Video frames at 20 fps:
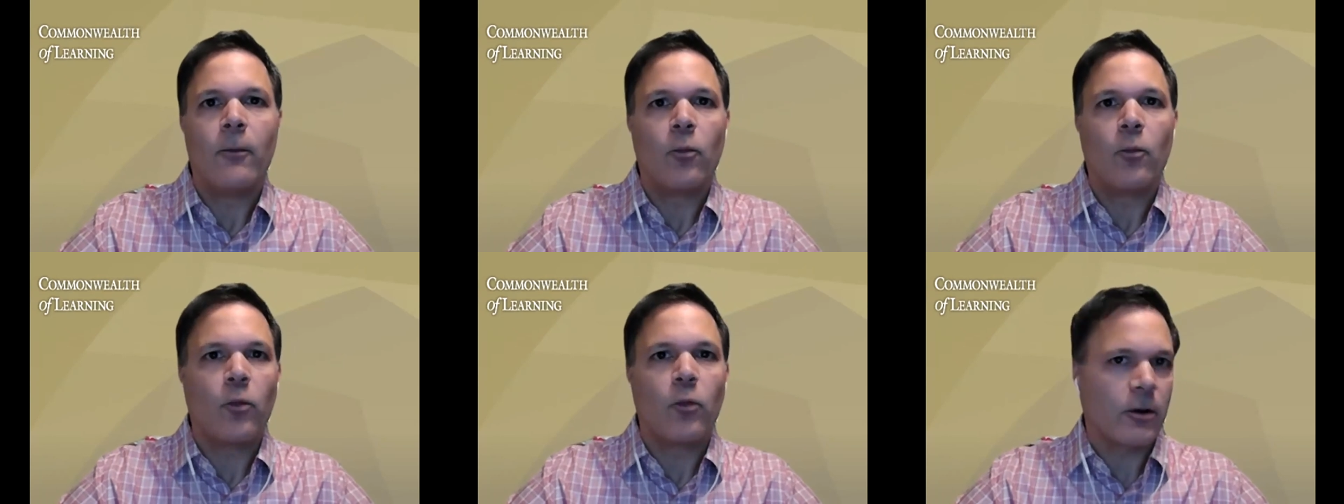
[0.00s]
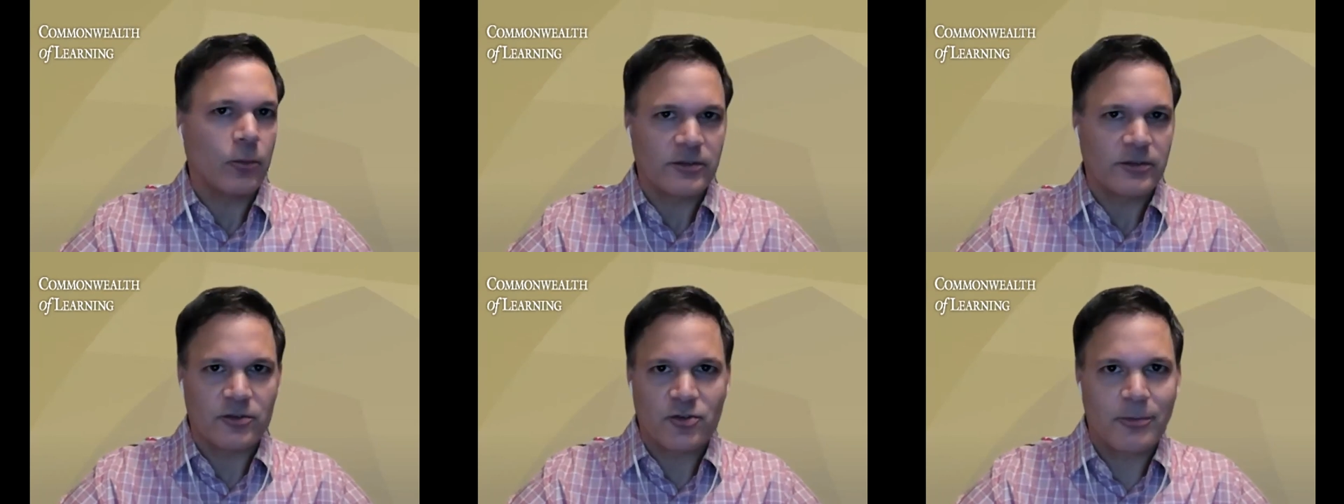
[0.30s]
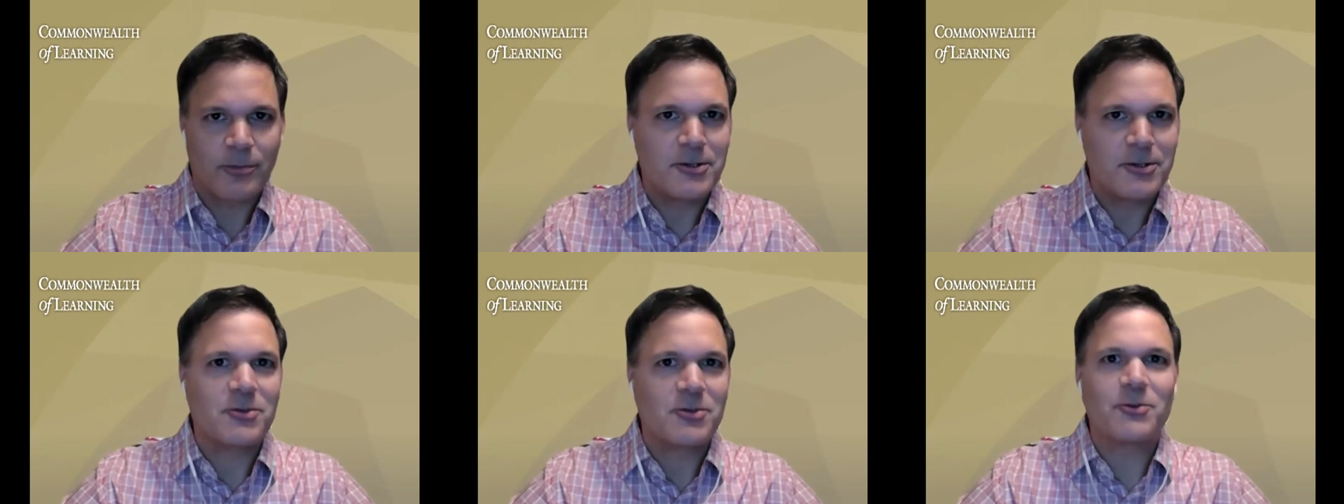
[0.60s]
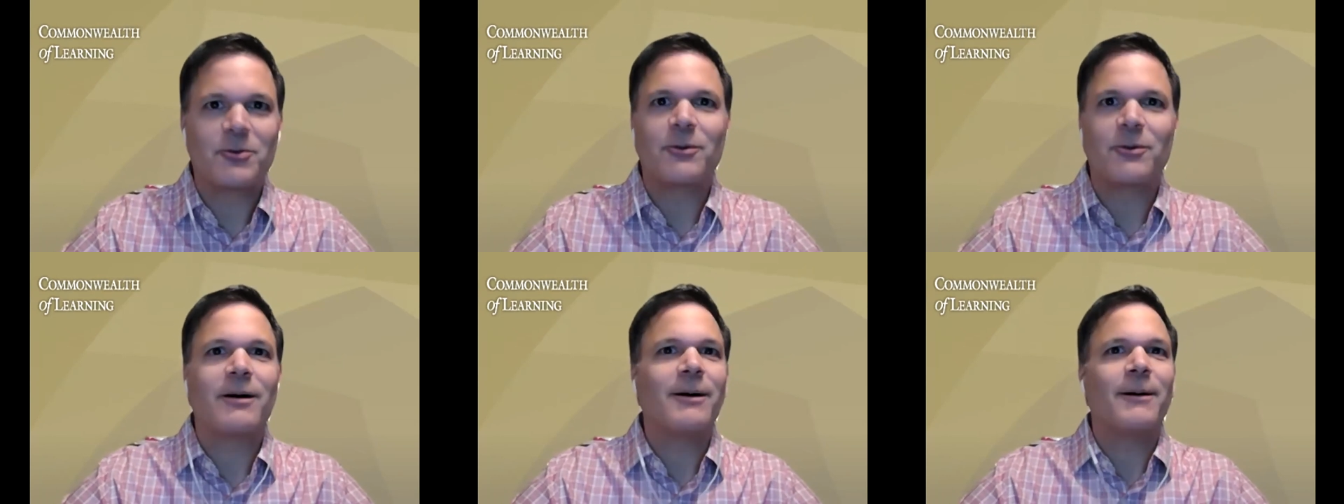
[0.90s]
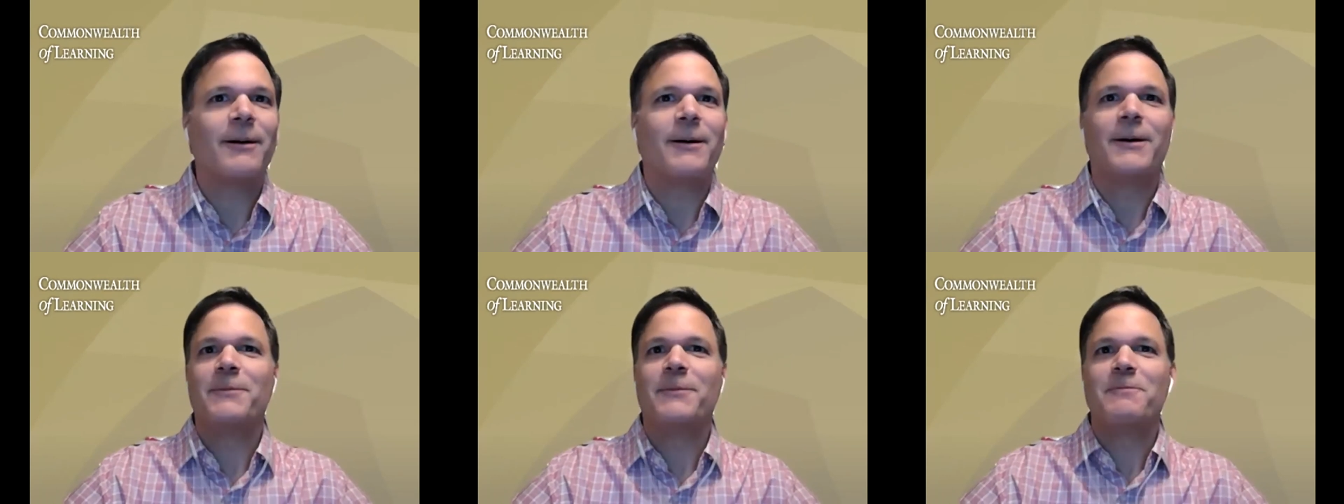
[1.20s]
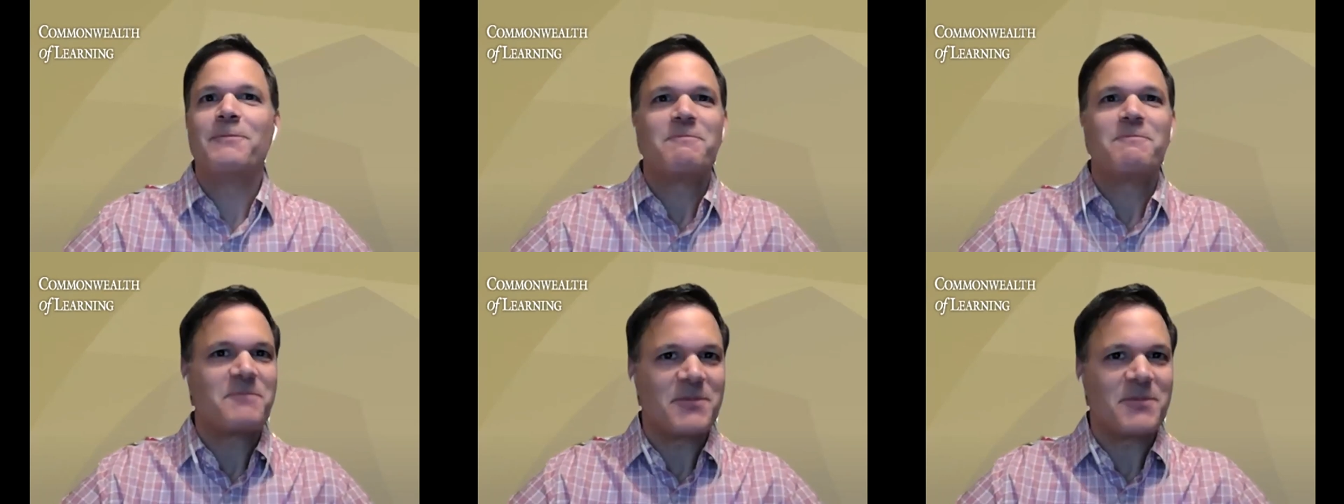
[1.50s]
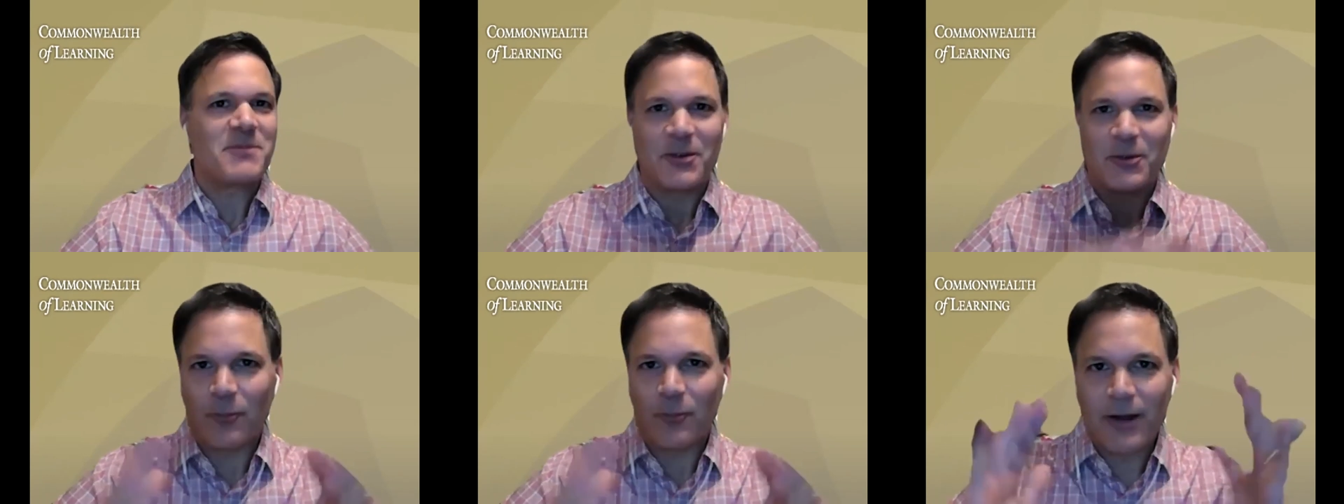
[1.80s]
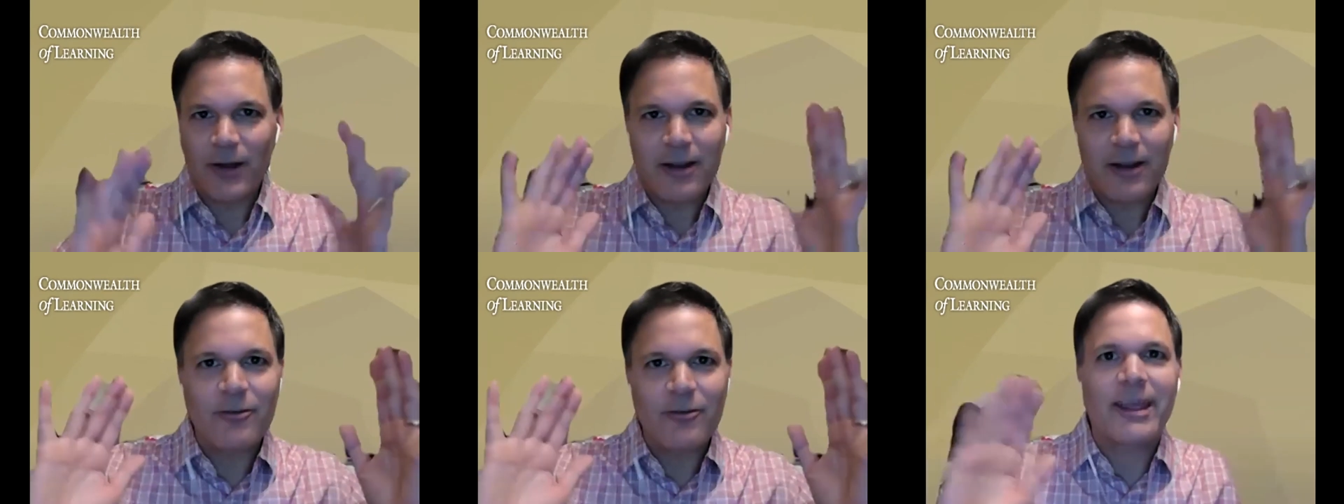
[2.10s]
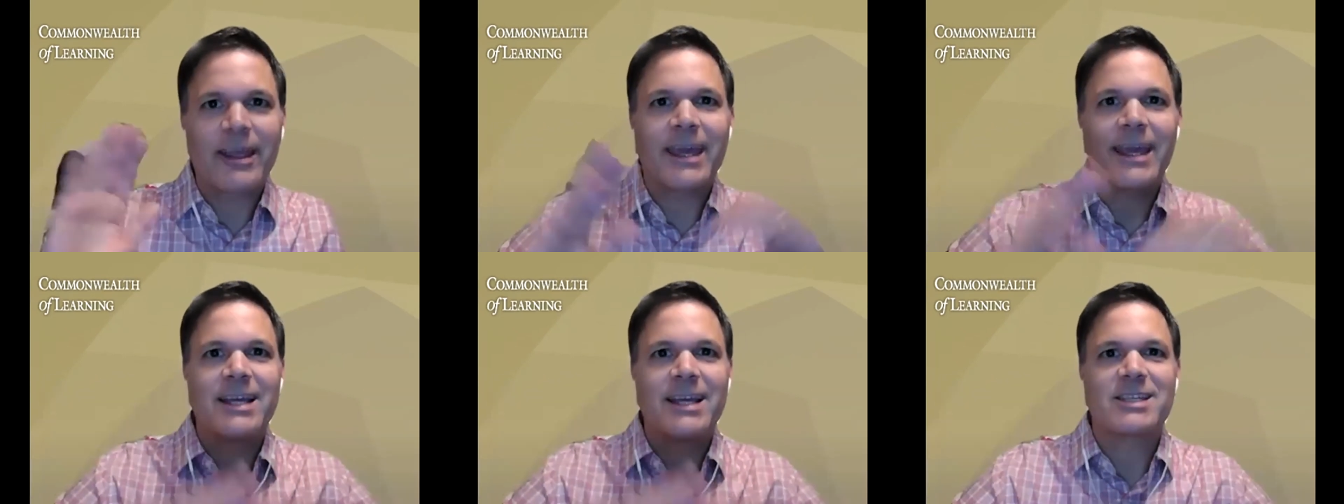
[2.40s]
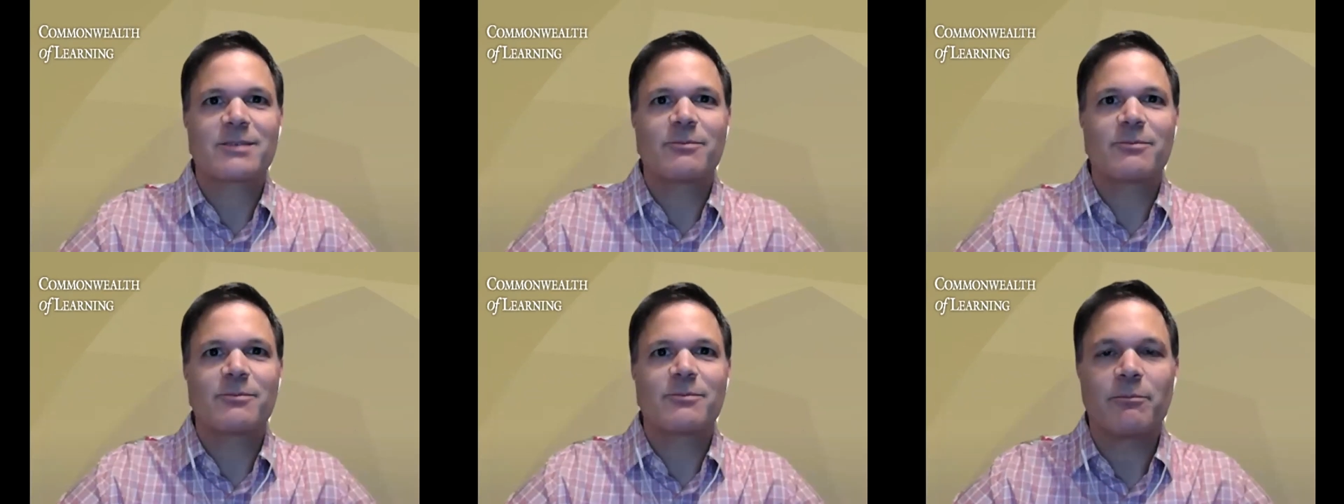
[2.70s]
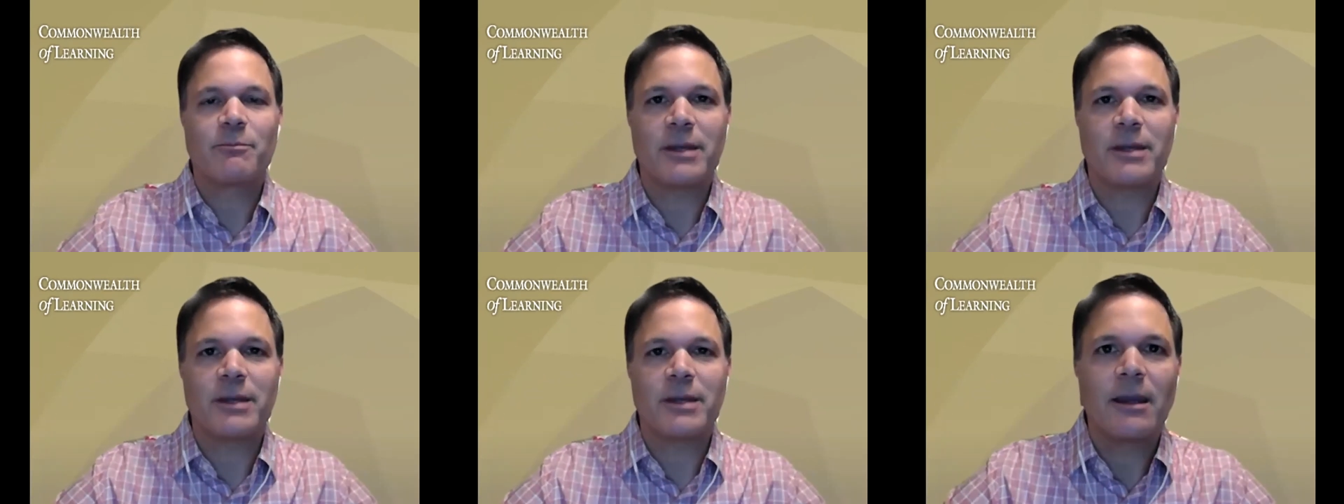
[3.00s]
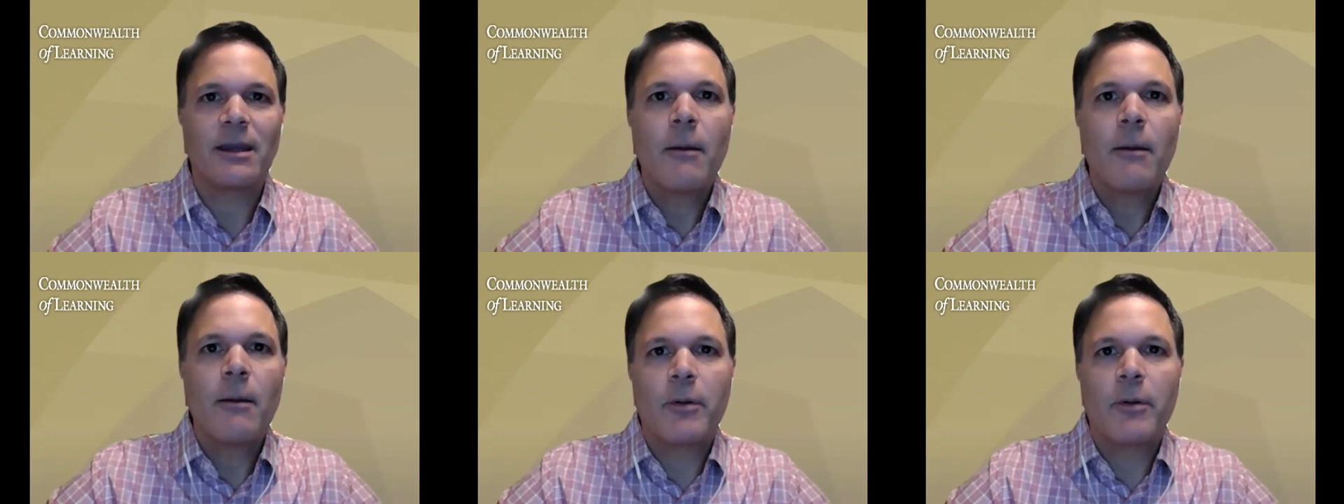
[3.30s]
where it was attributed to whatever the case might be,